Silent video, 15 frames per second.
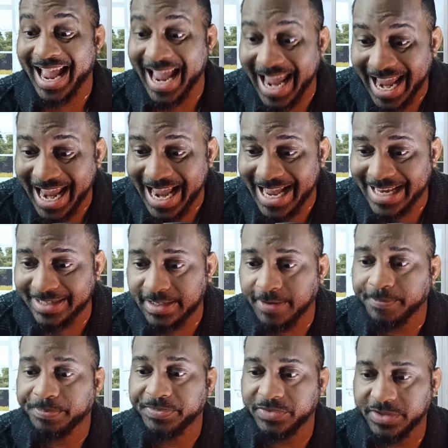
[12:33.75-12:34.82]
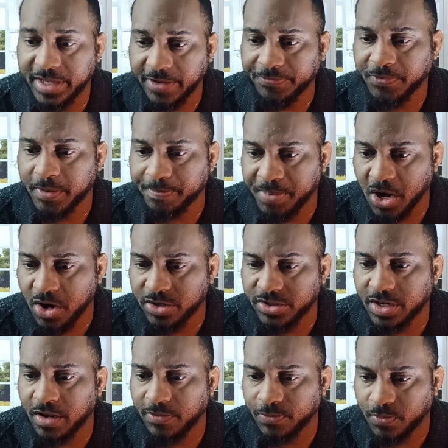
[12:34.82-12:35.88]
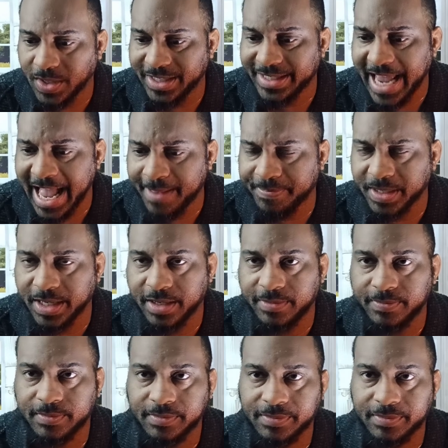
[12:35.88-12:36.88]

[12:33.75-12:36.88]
and different parts of what's happening.